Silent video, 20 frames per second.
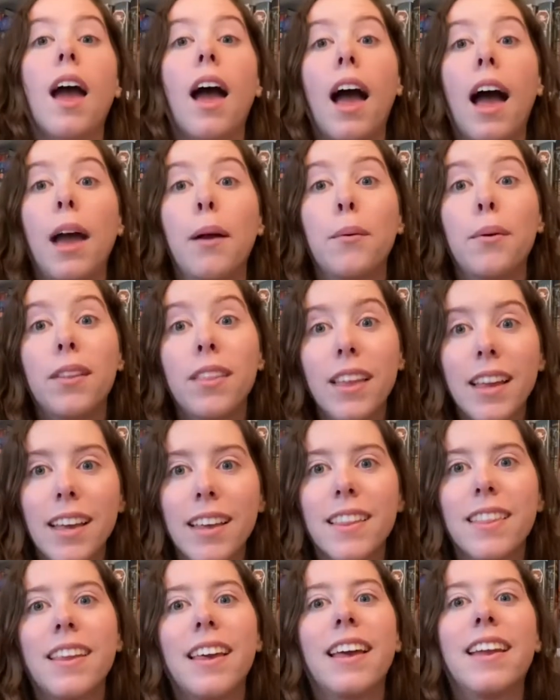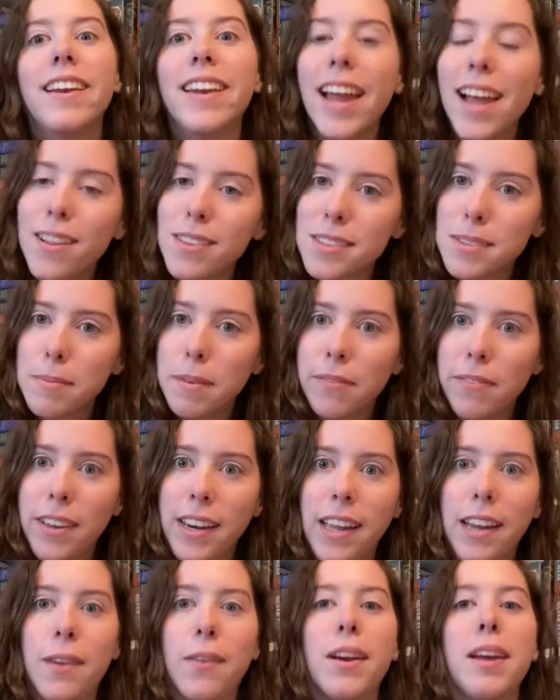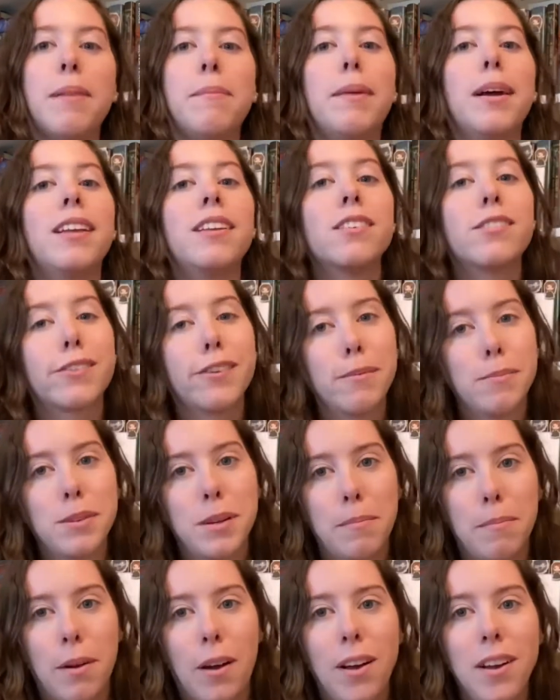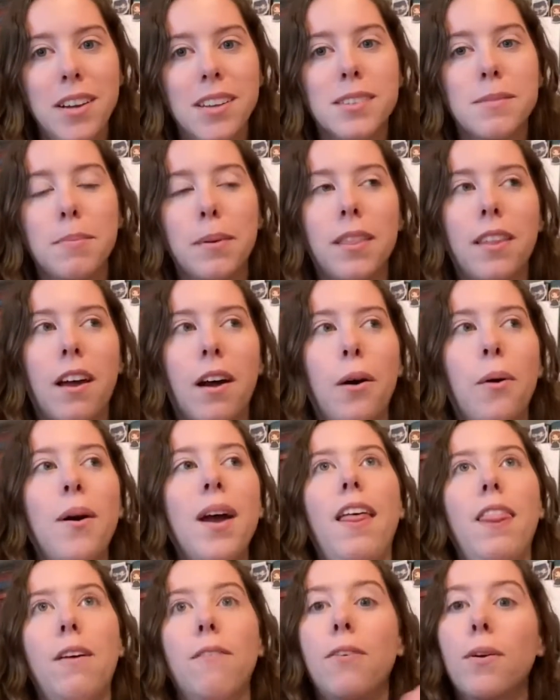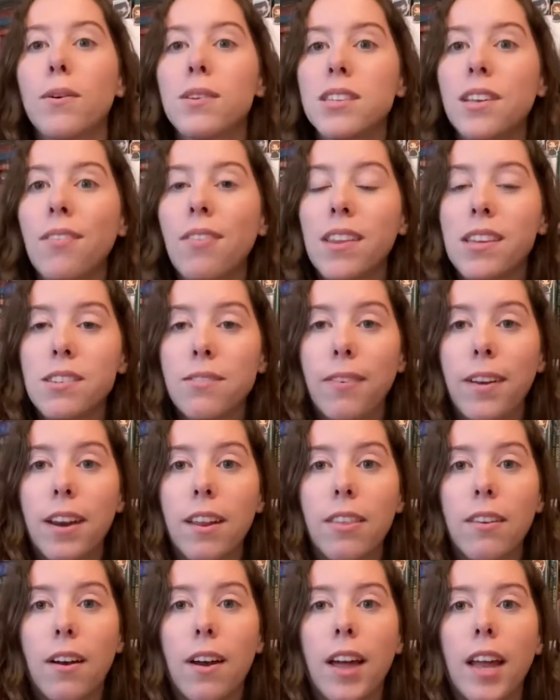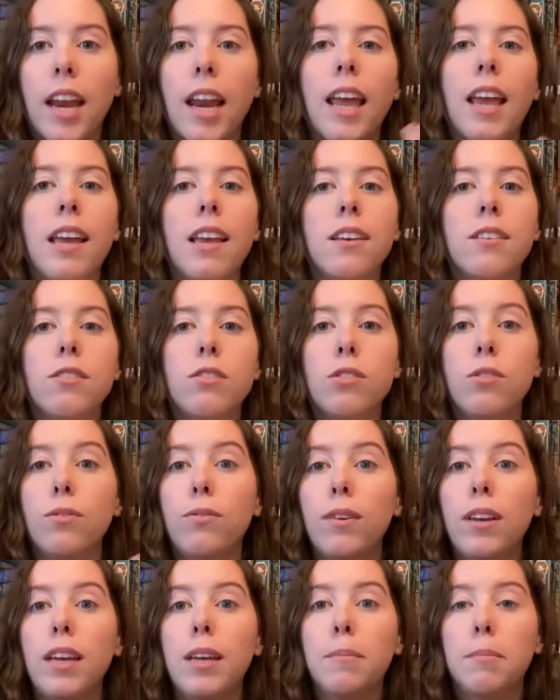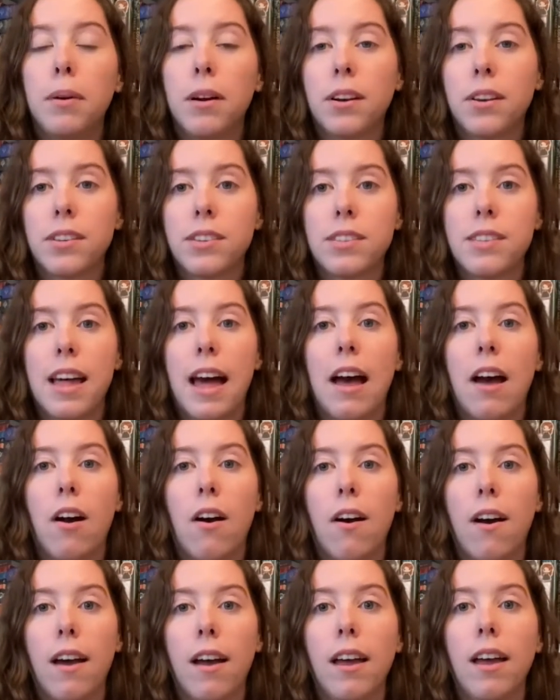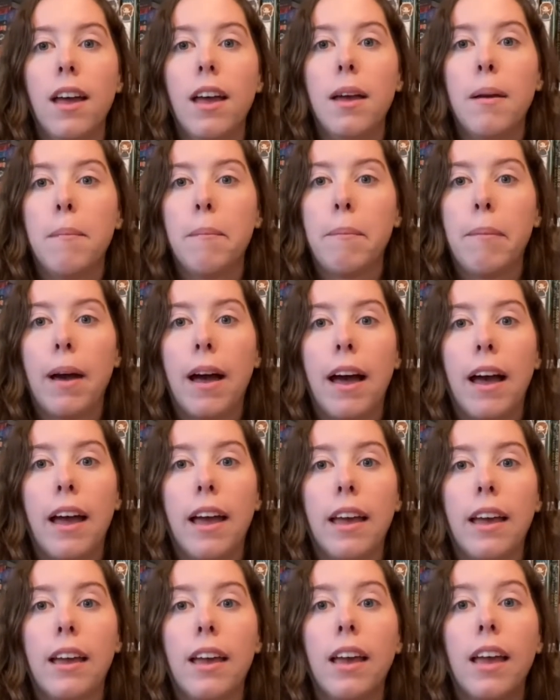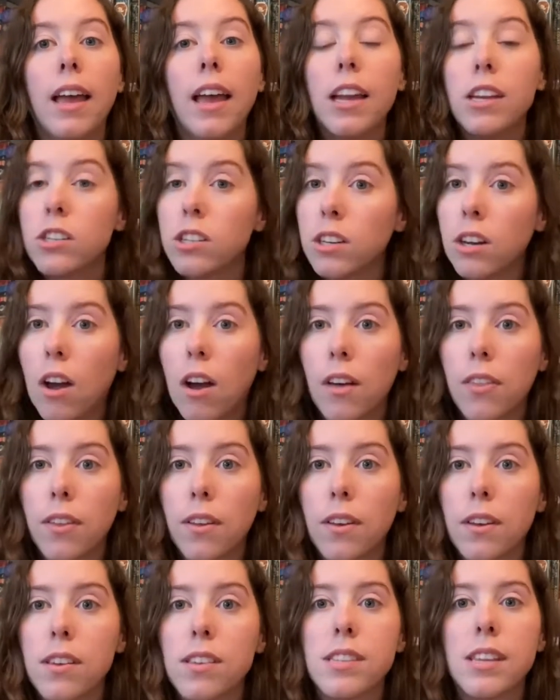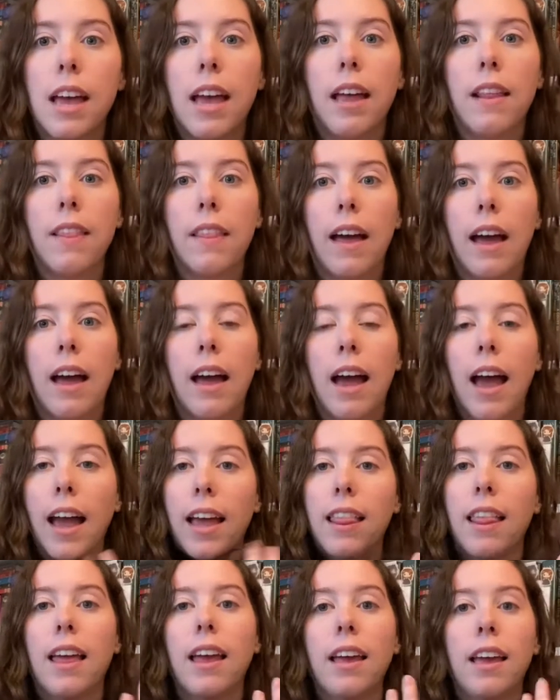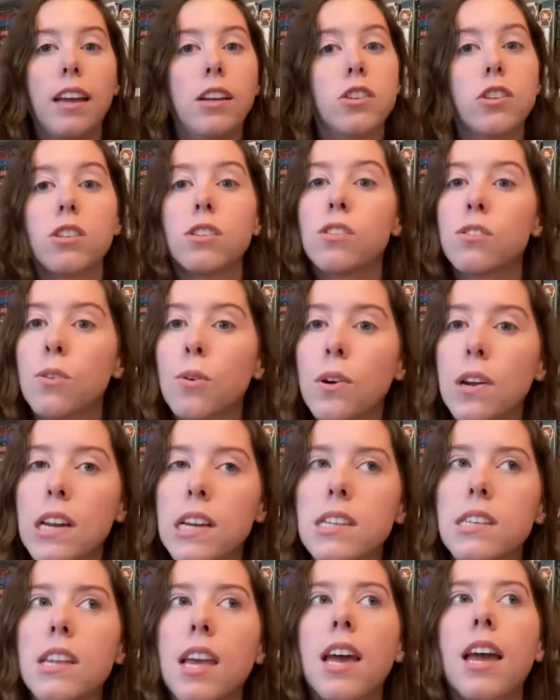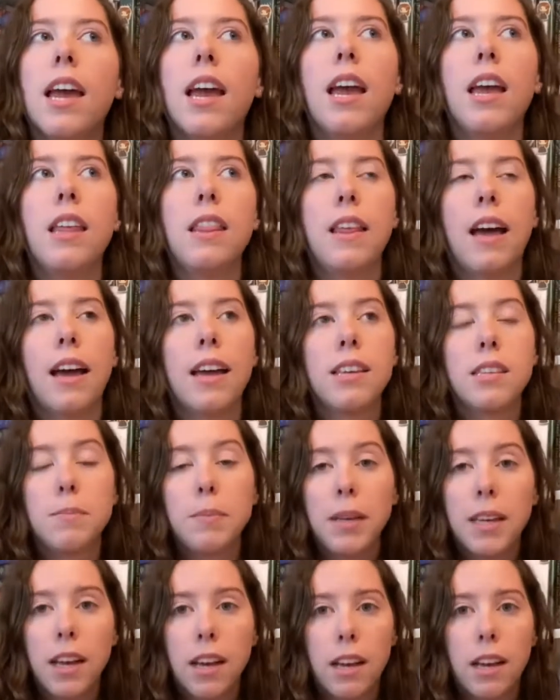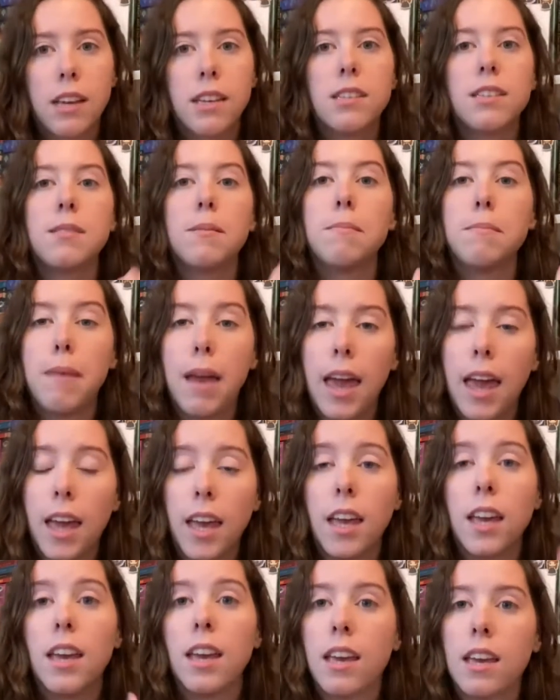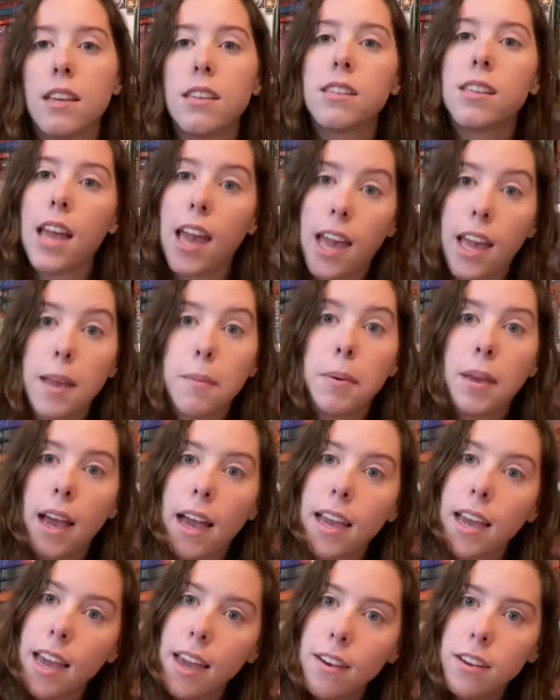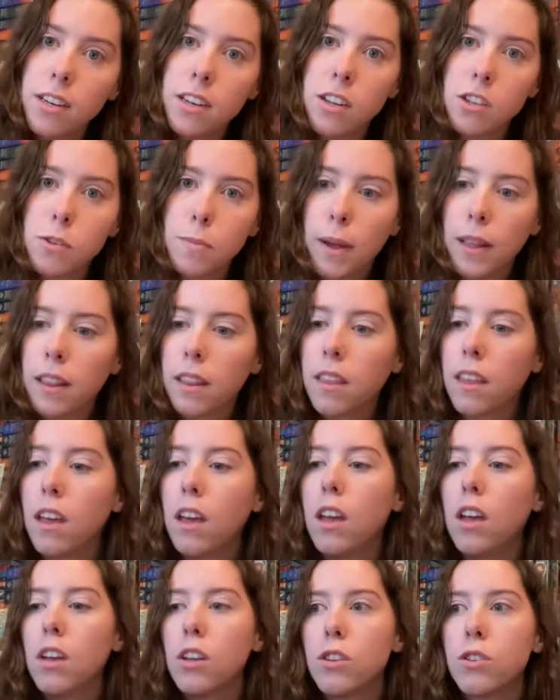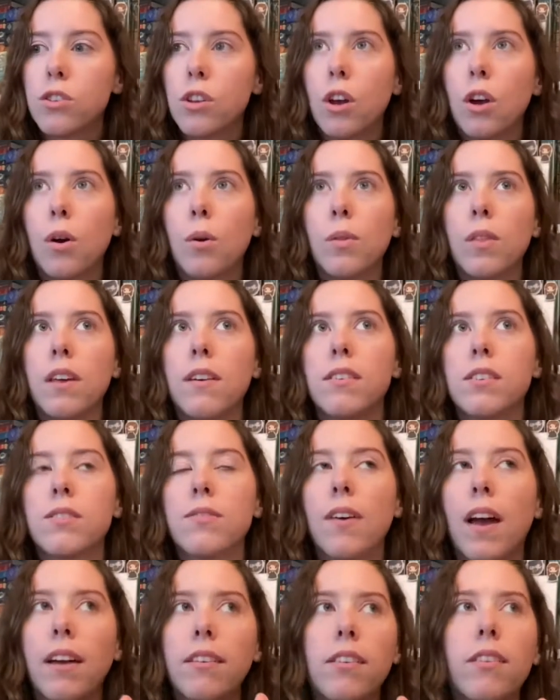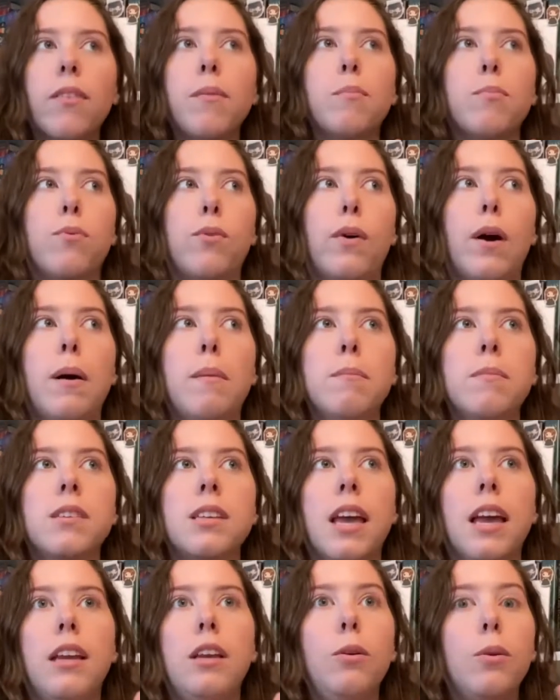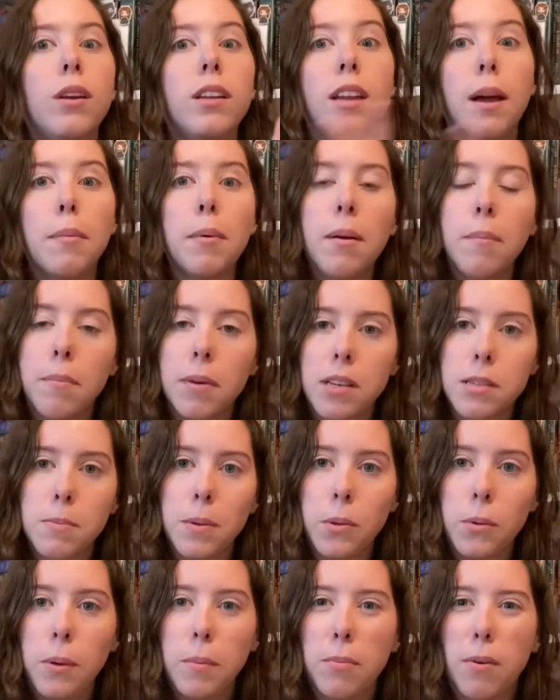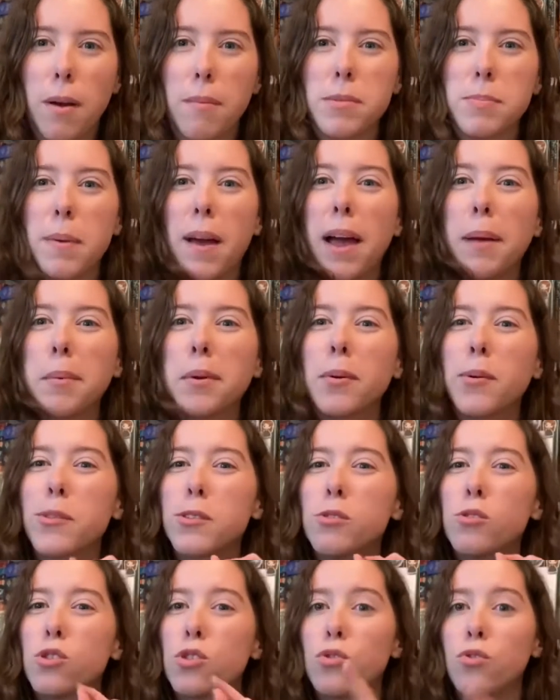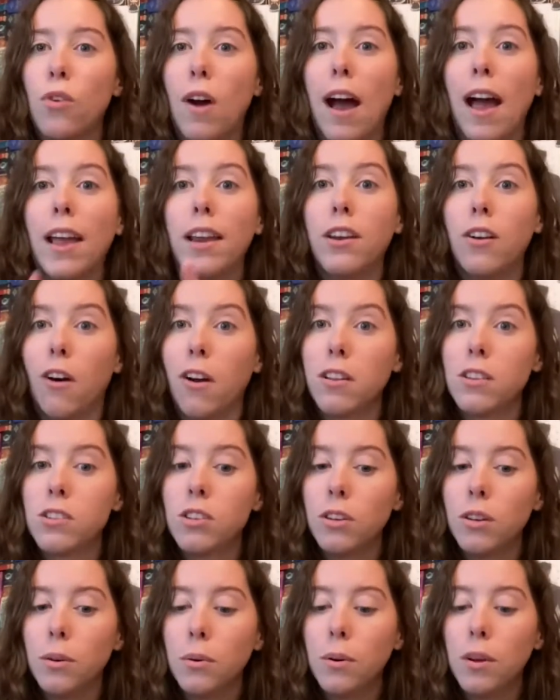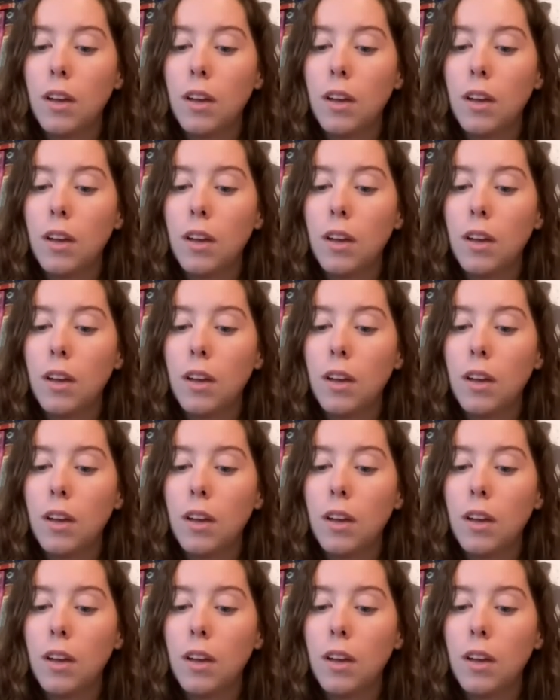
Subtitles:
I will link the announcement video in my description box below. The focus of this readathon is to read books that are by Asian authors and that highlight Asian stories, and that is because May is AAPI Heritage Month. So there was 5 different prompts, and you can double up books between prompts, but I'm going to try not to.